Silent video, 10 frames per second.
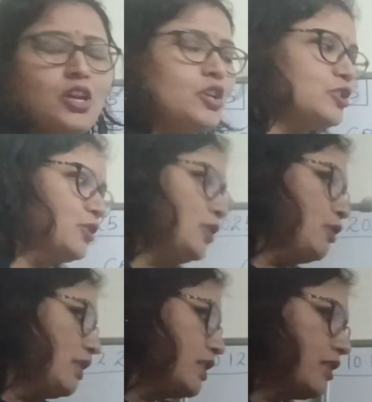So you
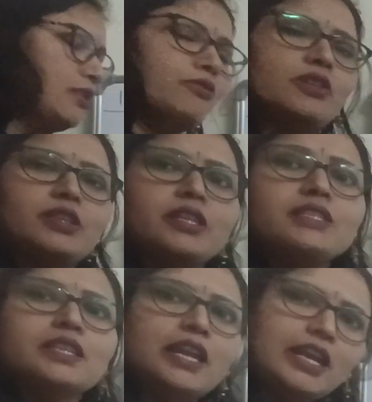will convert
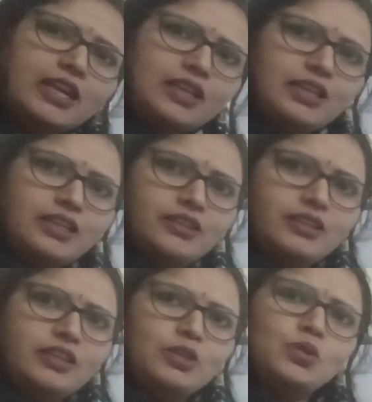this 8 liter
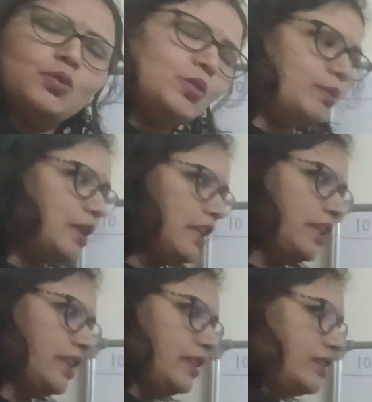into
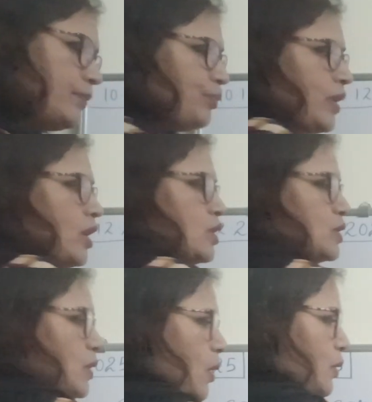milliliter.
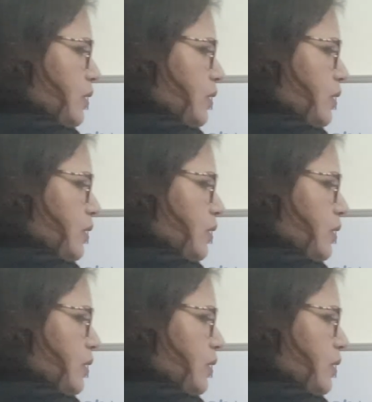So how to